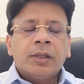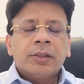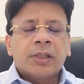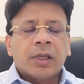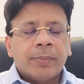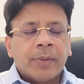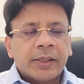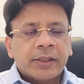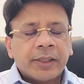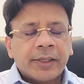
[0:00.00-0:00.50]

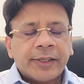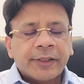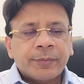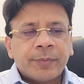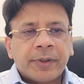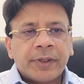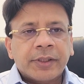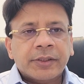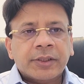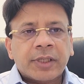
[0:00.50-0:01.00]
The matter has
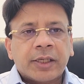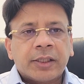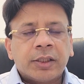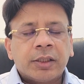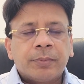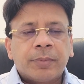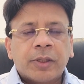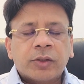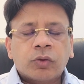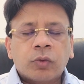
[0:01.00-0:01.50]
been
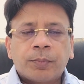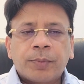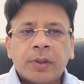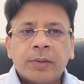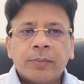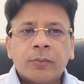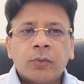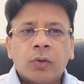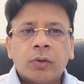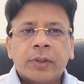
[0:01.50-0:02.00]
decided by
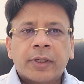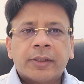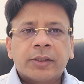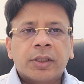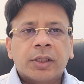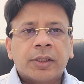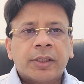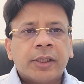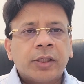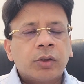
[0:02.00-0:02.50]
Supreme Court and
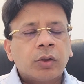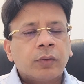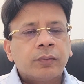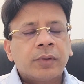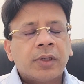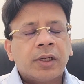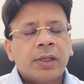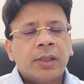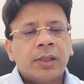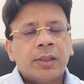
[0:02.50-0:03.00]
the date
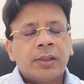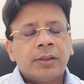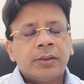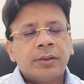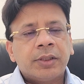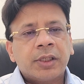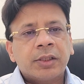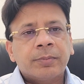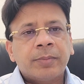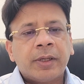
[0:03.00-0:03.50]
of the
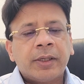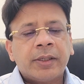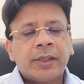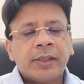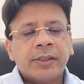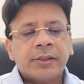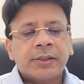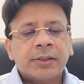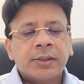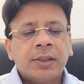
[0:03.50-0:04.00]
judgment
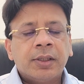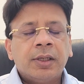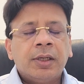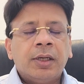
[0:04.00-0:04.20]
is